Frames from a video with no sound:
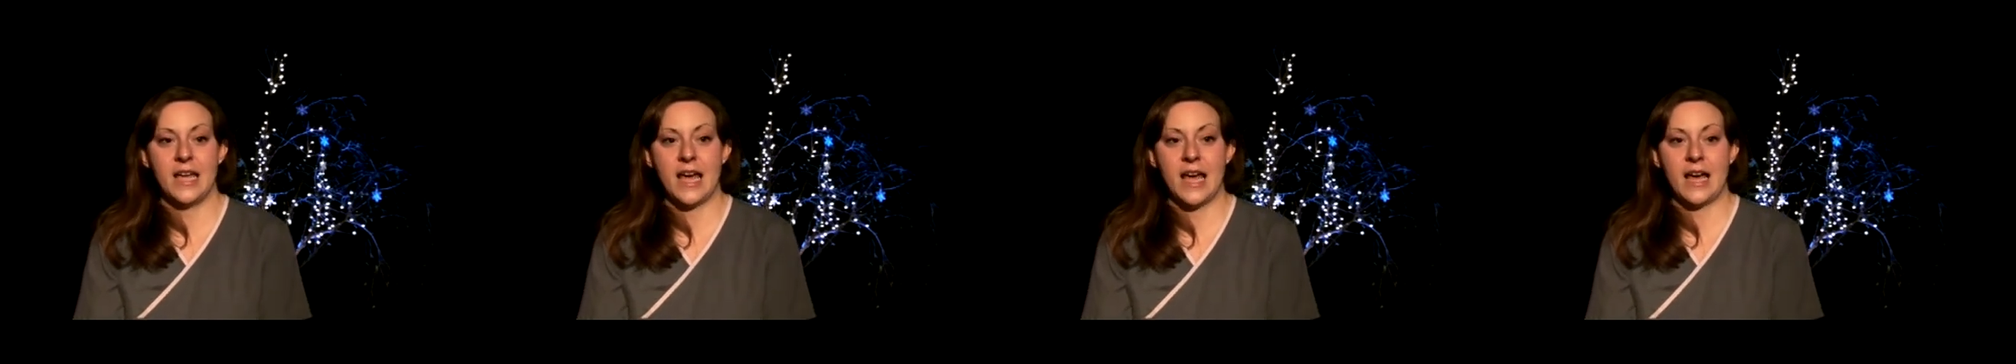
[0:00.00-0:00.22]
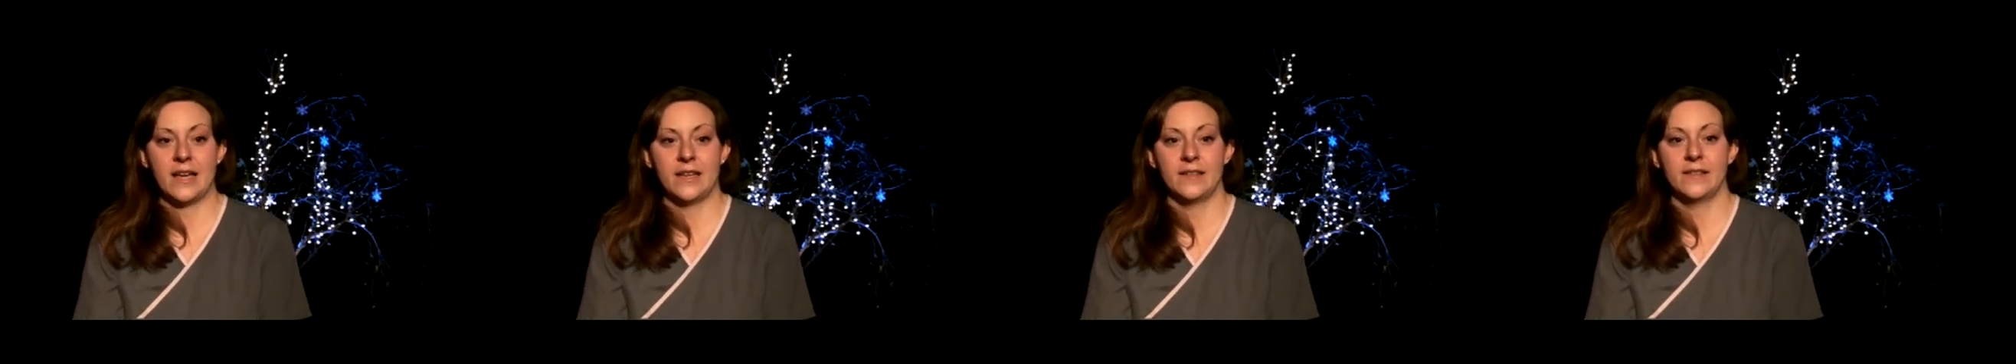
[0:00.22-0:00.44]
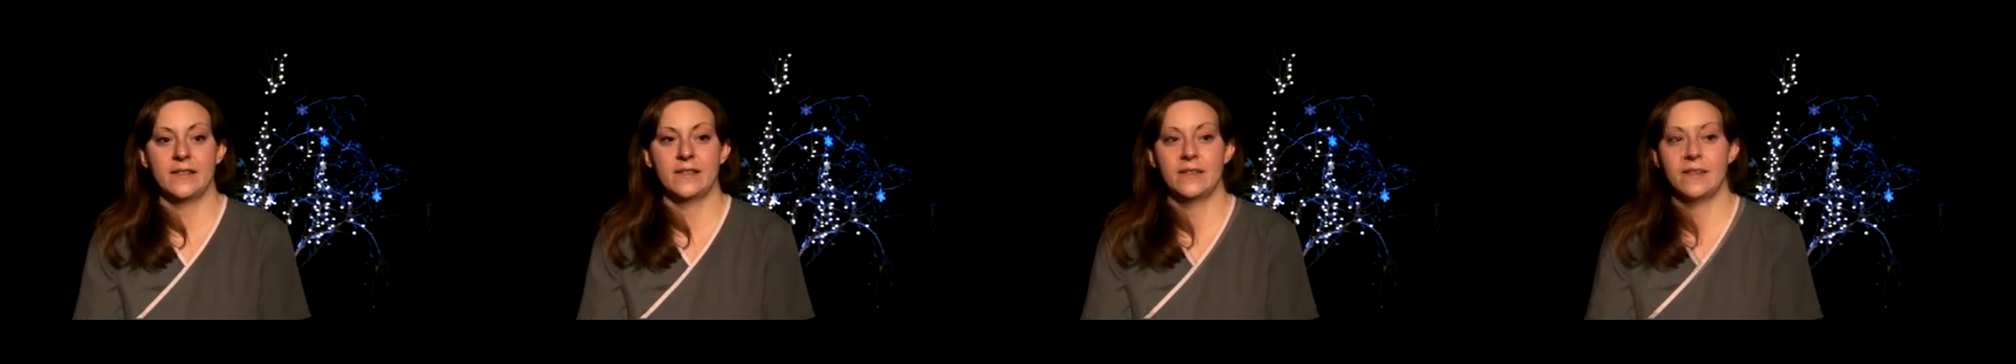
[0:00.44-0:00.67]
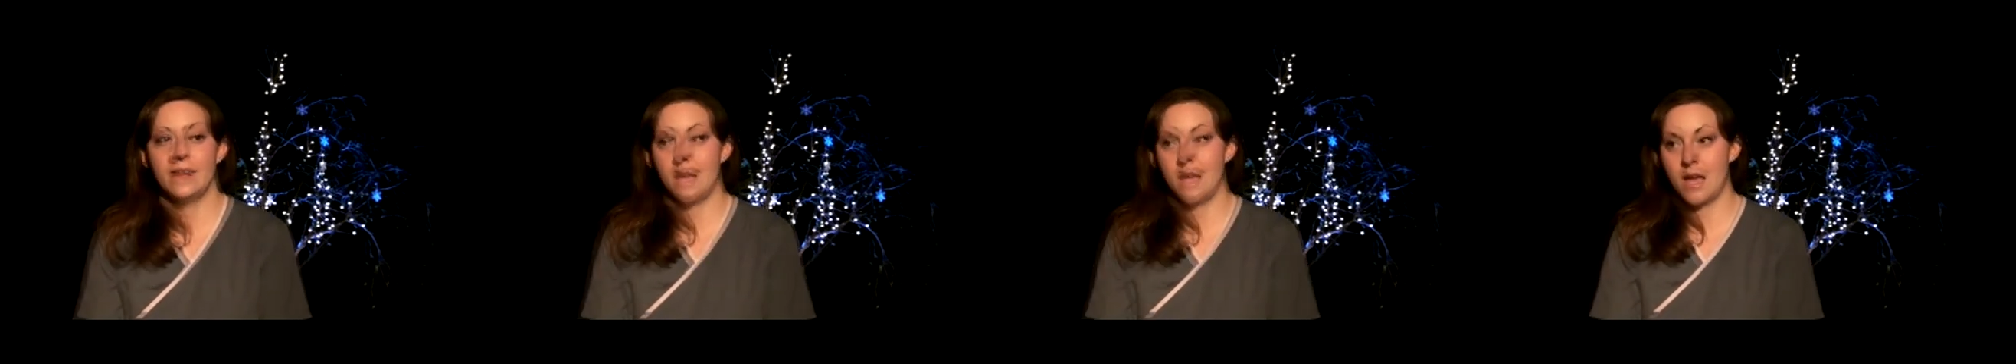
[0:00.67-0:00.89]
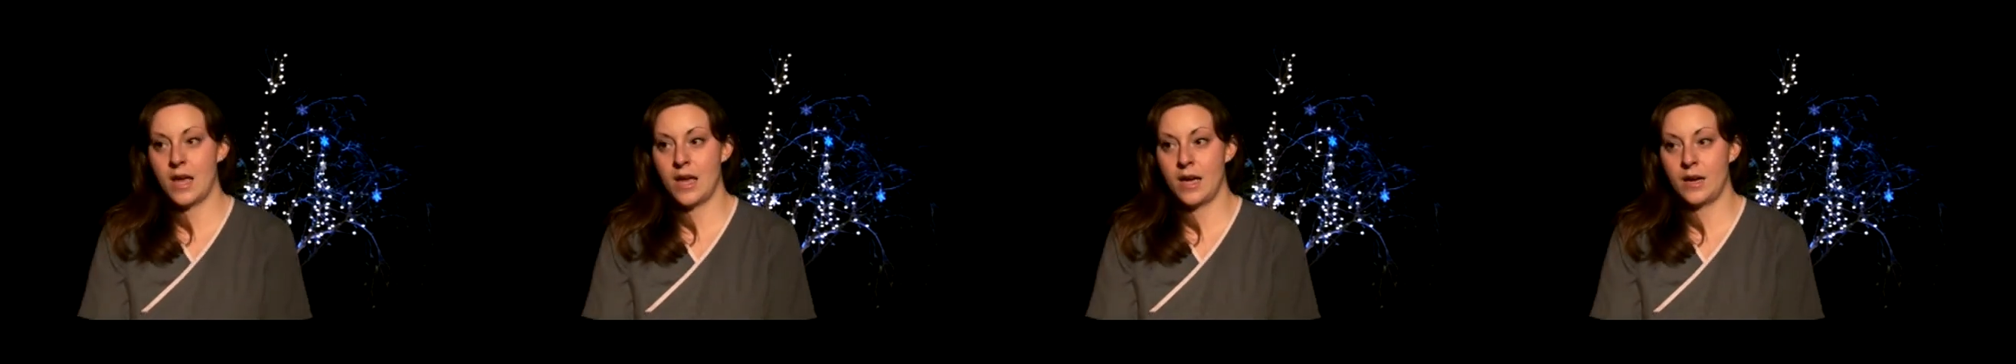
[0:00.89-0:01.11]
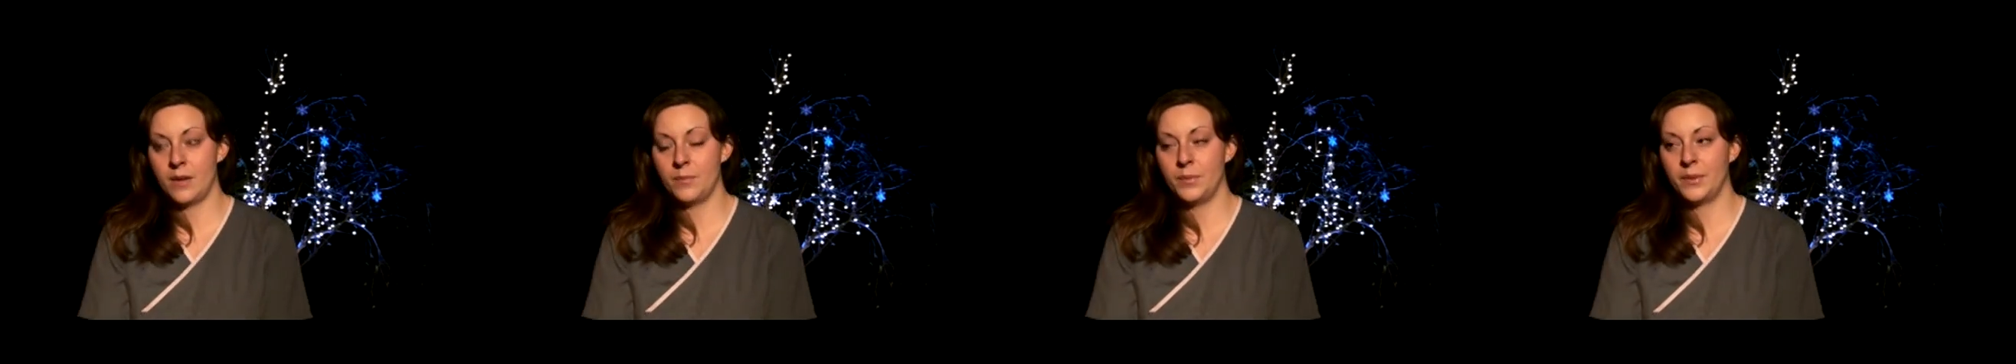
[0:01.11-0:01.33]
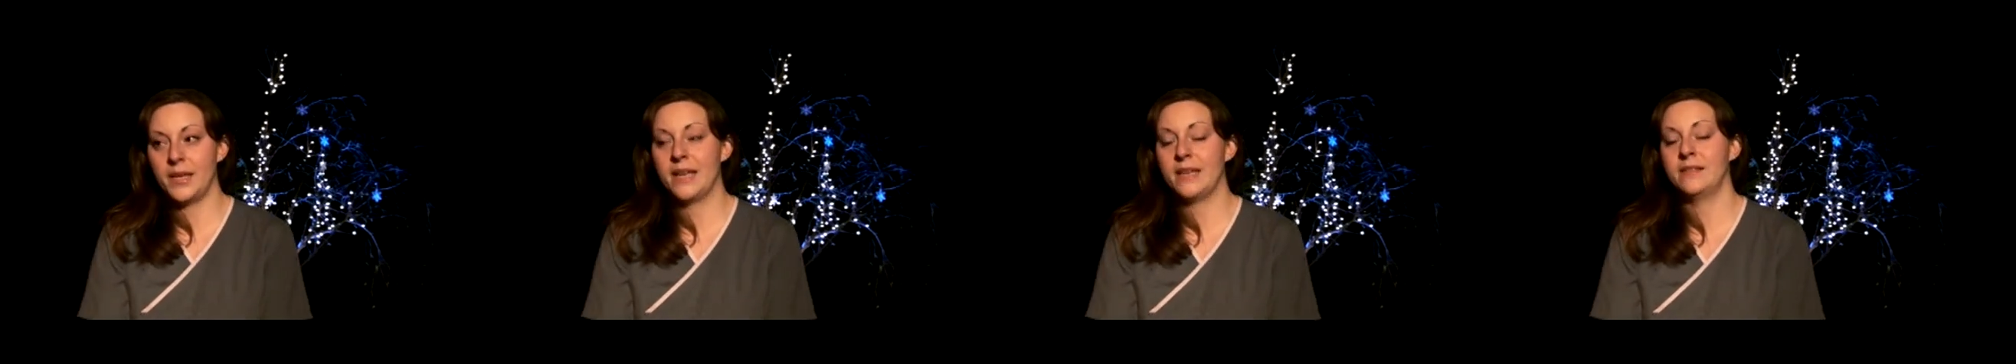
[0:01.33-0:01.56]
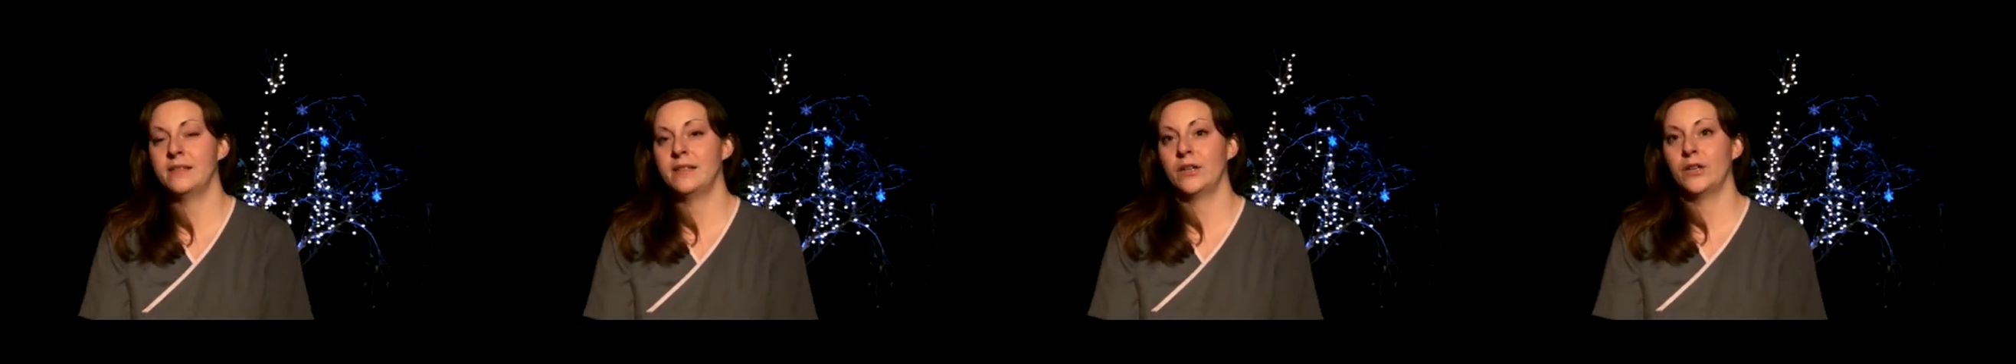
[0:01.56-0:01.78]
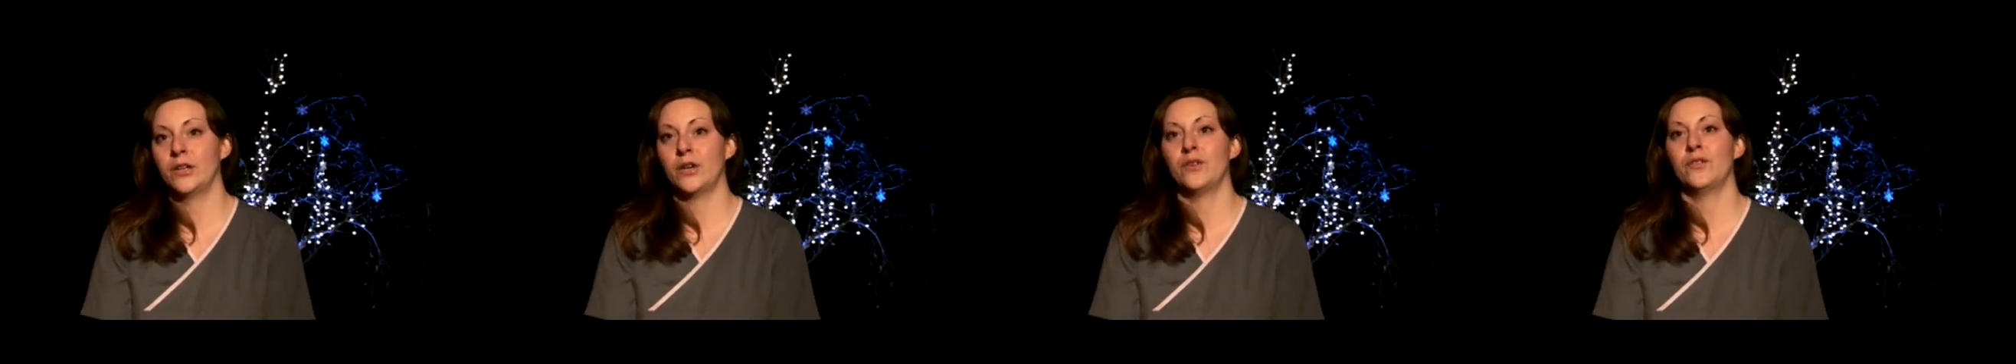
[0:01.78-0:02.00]
as a place
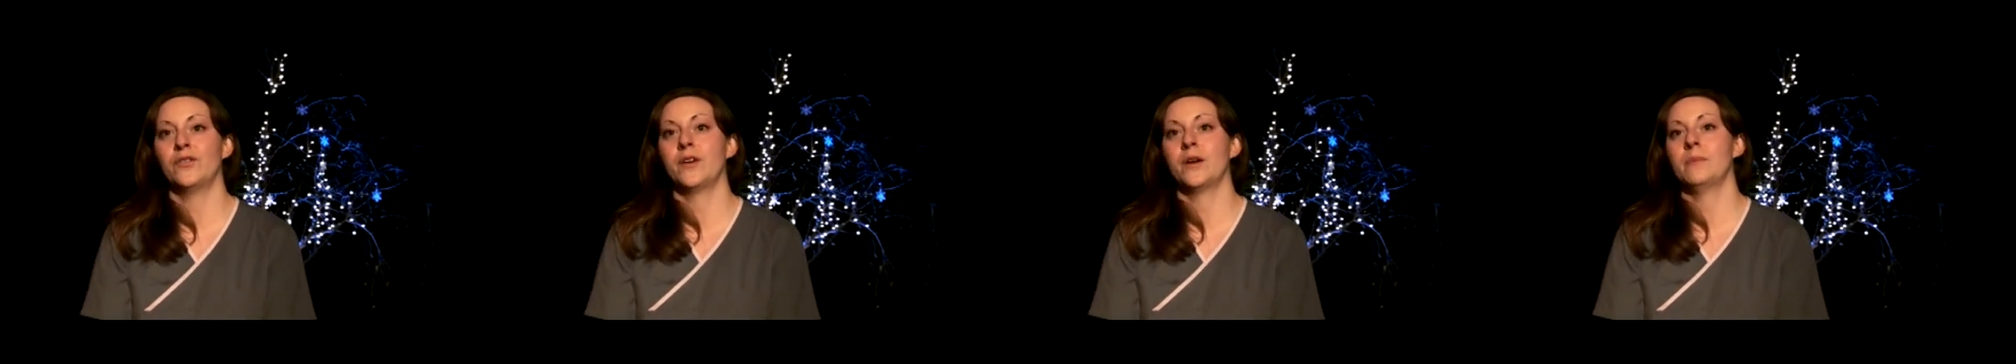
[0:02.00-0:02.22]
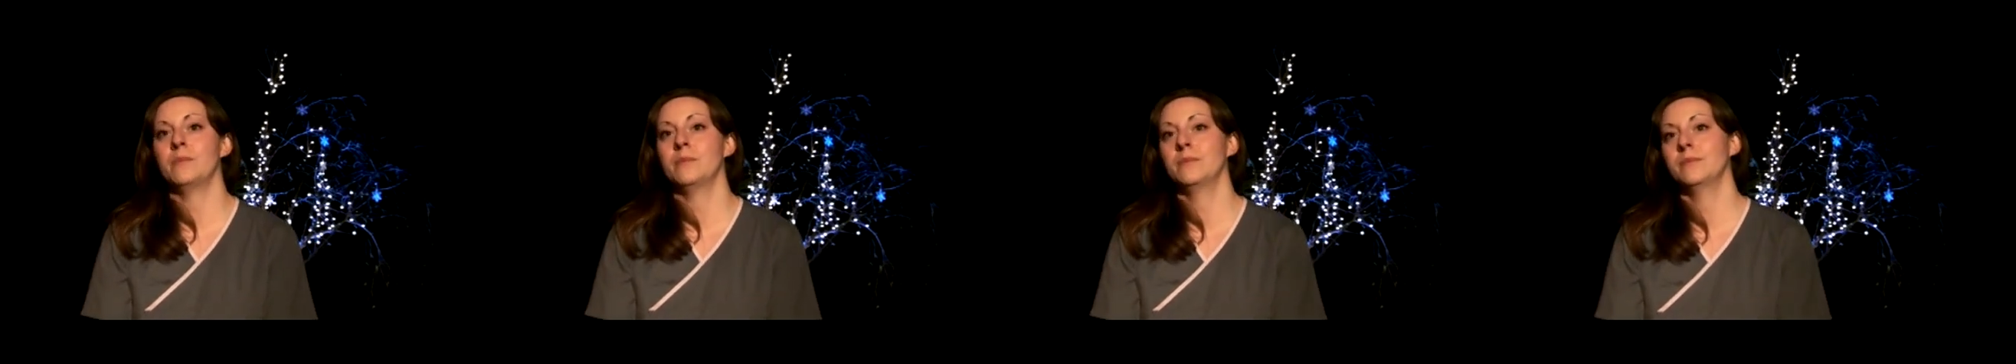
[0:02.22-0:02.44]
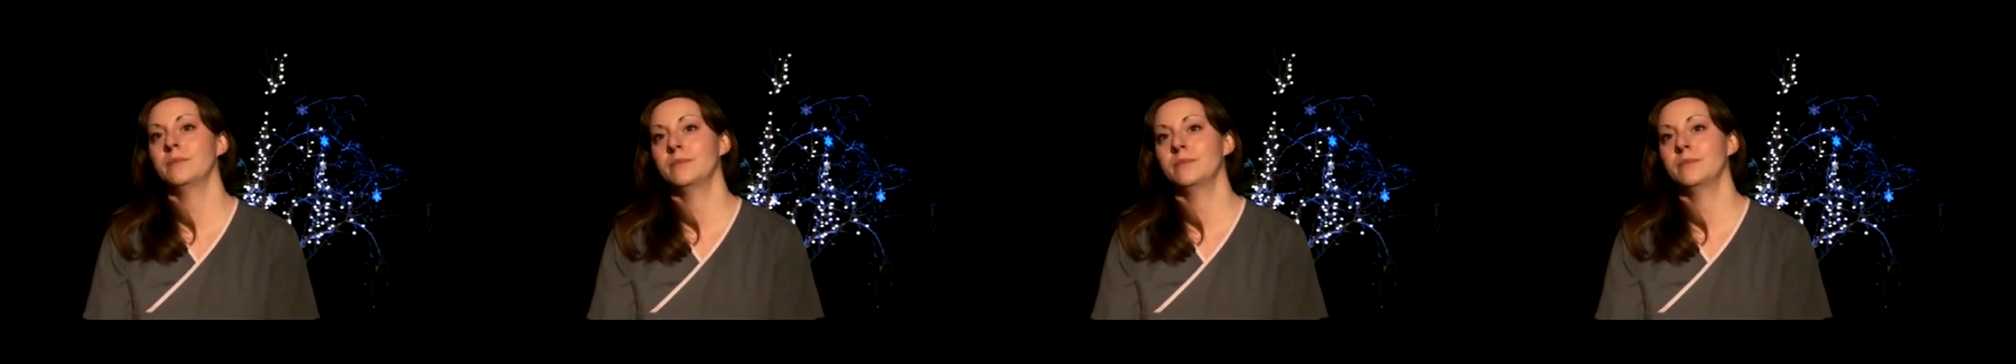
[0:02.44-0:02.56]
to grow from